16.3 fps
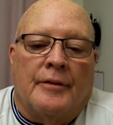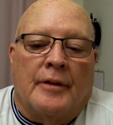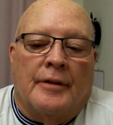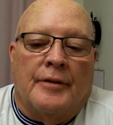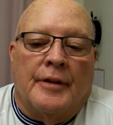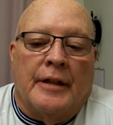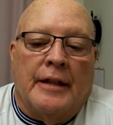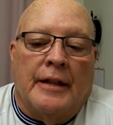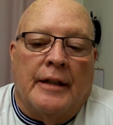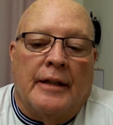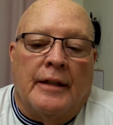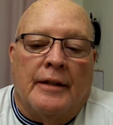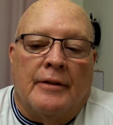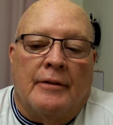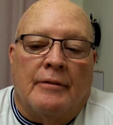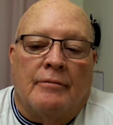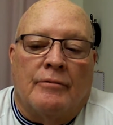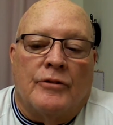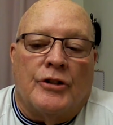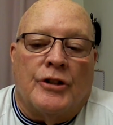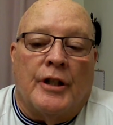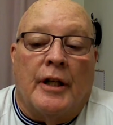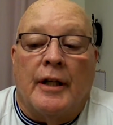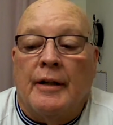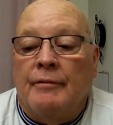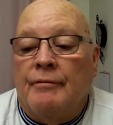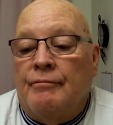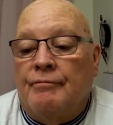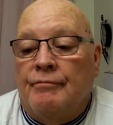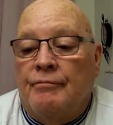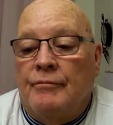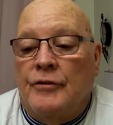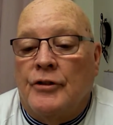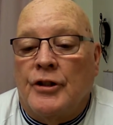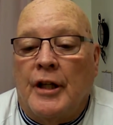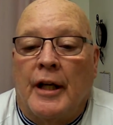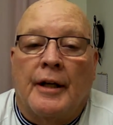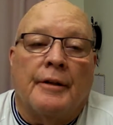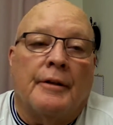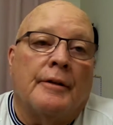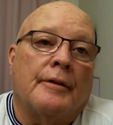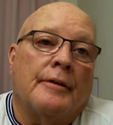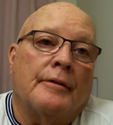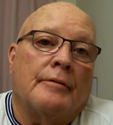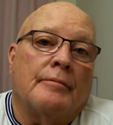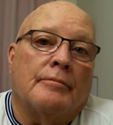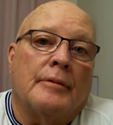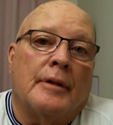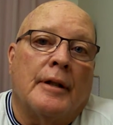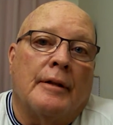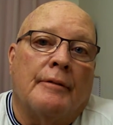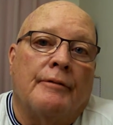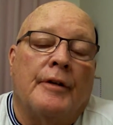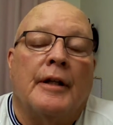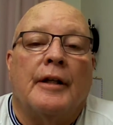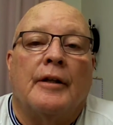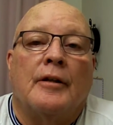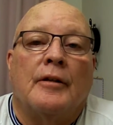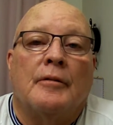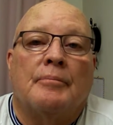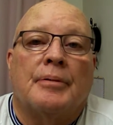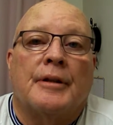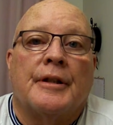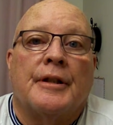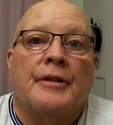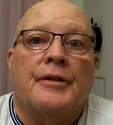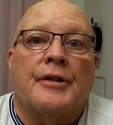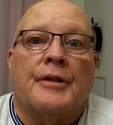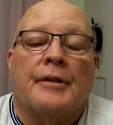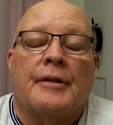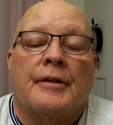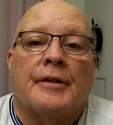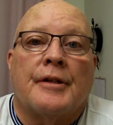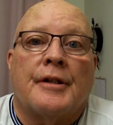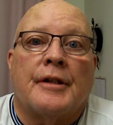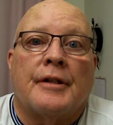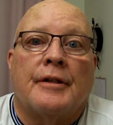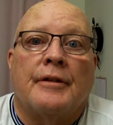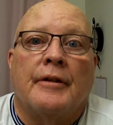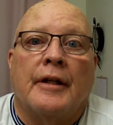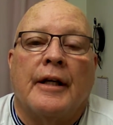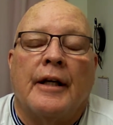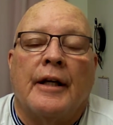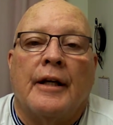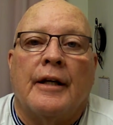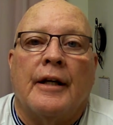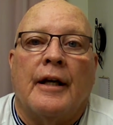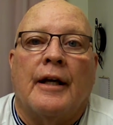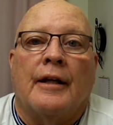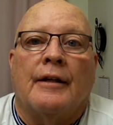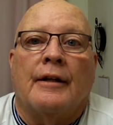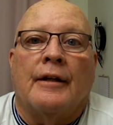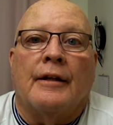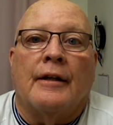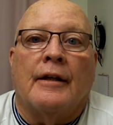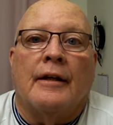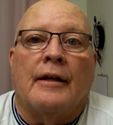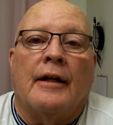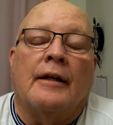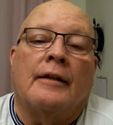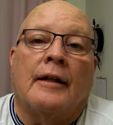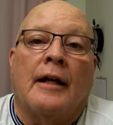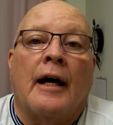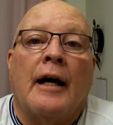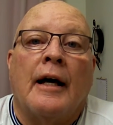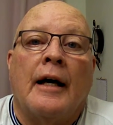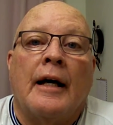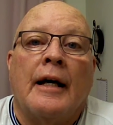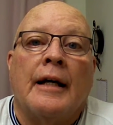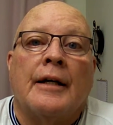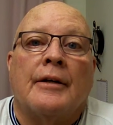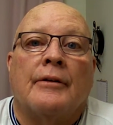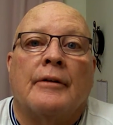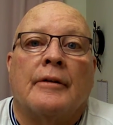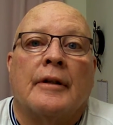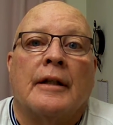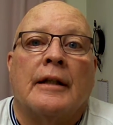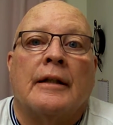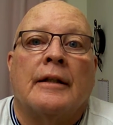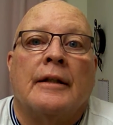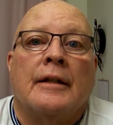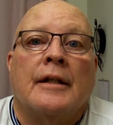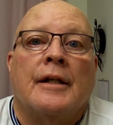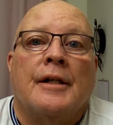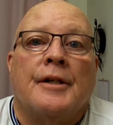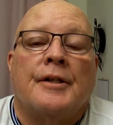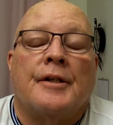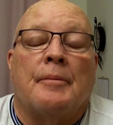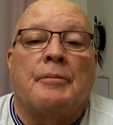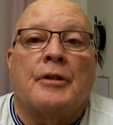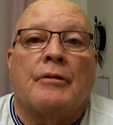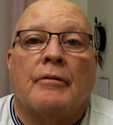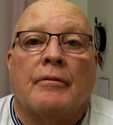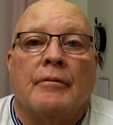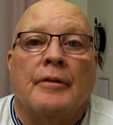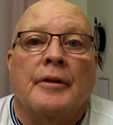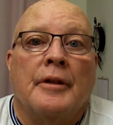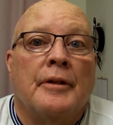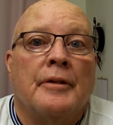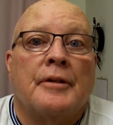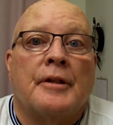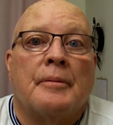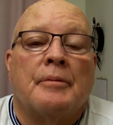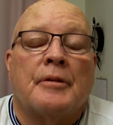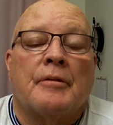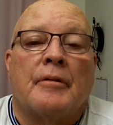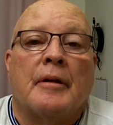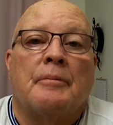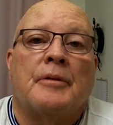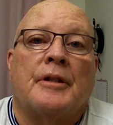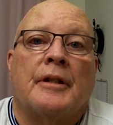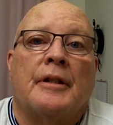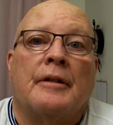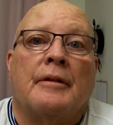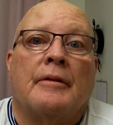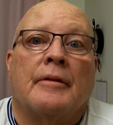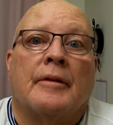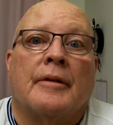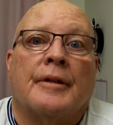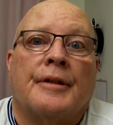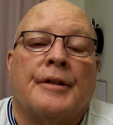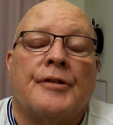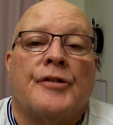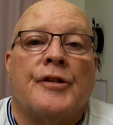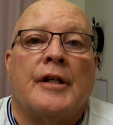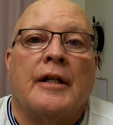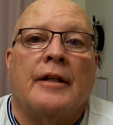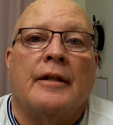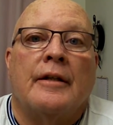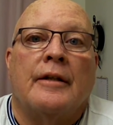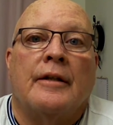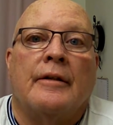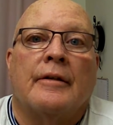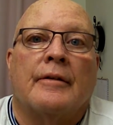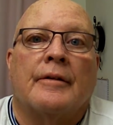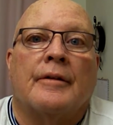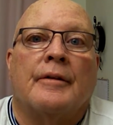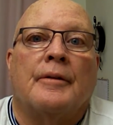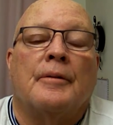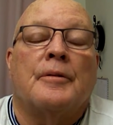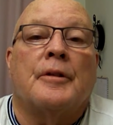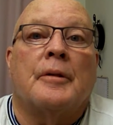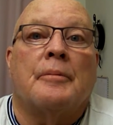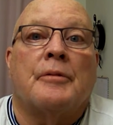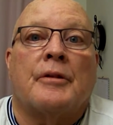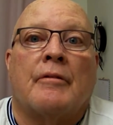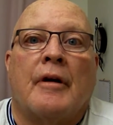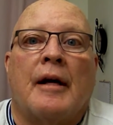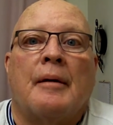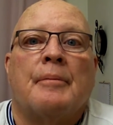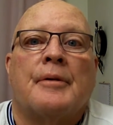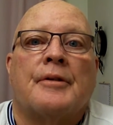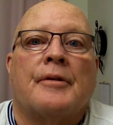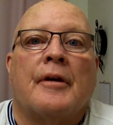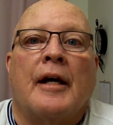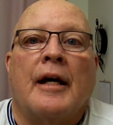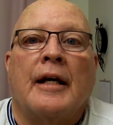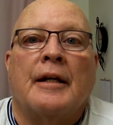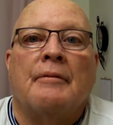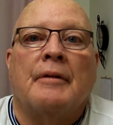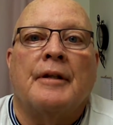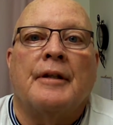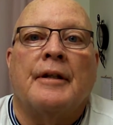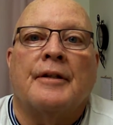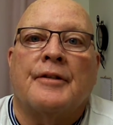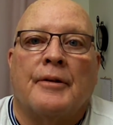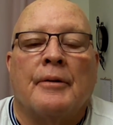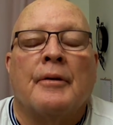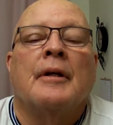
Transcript: the Shave channel video producers to get a like or a new subscription, or to see that your old subscribers are hanging with you. So